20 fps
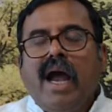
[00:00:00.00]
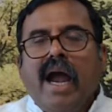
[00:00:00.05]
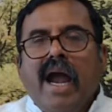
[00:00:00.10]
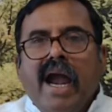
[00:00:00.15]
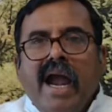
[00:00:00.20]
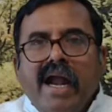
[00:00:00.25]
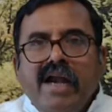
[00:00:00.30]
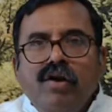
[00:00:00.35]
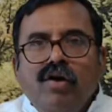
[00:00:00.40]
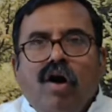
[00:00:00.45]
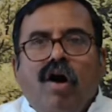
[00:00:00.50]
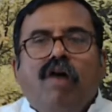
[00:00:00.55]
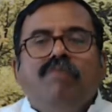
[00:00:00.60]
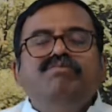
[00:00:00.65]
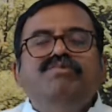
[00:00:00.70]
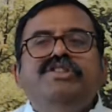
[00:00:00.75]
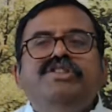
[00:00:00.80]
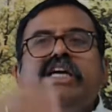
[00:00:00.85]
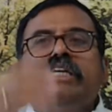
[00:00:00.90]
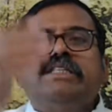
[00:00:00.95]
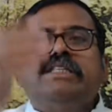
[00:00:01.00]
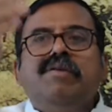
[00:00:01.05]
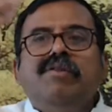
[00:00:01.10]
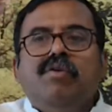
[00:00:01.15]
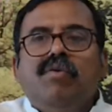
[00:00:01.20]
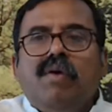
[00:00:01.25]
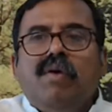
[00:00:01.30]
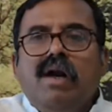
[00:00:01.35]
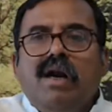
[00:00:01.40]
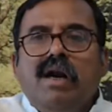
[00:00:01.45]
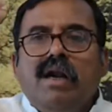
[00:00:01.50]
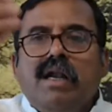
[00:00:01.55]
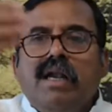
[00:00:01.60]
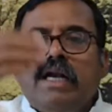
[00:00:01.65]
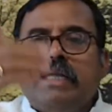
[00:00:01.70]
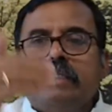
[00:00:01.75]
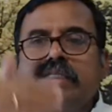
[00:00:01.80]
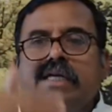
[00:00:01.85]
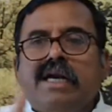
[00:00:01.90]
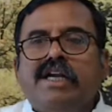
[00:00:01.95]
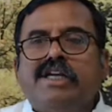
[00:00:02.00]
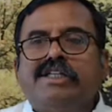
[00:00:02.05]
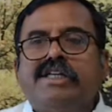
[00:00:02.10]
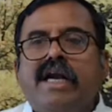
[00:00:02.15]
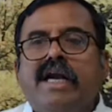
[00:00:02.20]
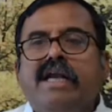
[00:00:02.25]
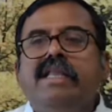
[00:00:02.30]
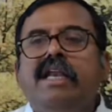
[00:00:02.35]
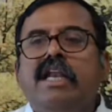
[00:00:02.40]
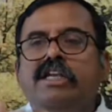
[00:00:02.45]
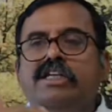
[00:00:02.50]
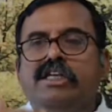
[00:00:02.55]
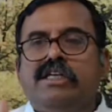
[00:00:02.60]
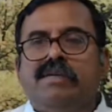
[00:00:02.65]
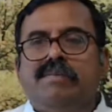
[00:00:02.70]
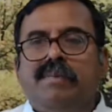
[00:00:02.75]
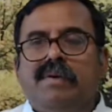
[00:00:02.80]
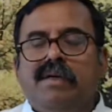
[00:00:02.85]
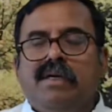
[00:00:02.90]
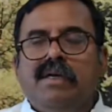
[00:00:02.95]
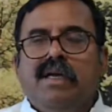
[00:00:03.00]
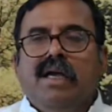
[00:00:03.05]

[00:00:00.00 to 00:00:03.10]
and objects of the world, let us understand the relationship.